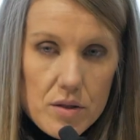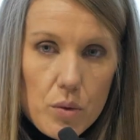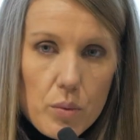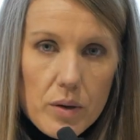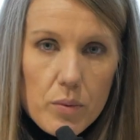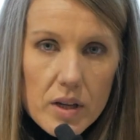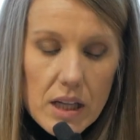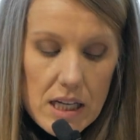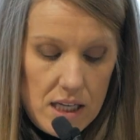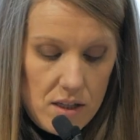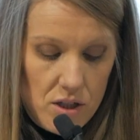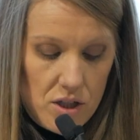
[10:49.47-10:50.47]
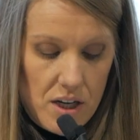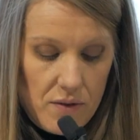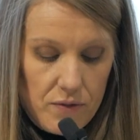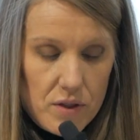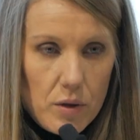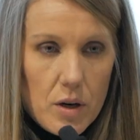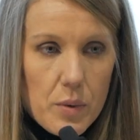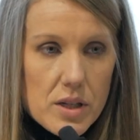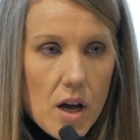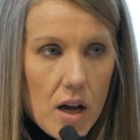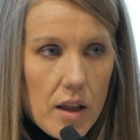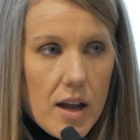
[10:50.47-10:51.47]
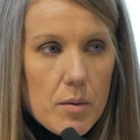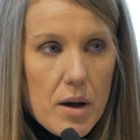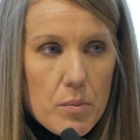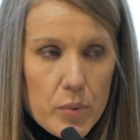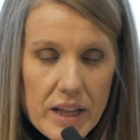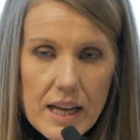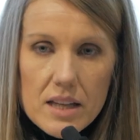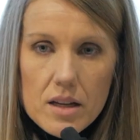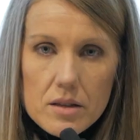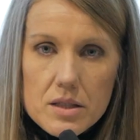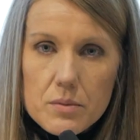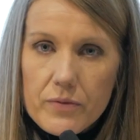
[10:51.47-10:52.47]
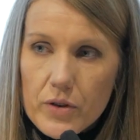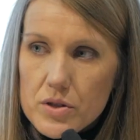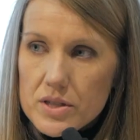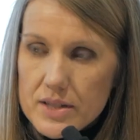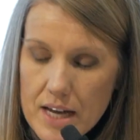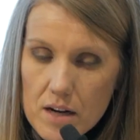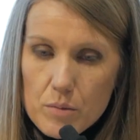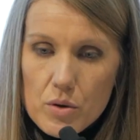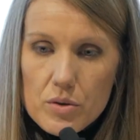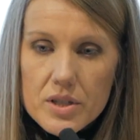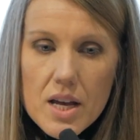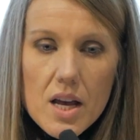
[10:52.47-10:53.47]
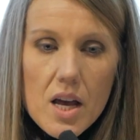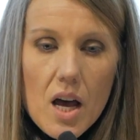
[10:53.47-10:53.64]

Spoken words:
So we really need to shift. We talk a lot about plants versus animals.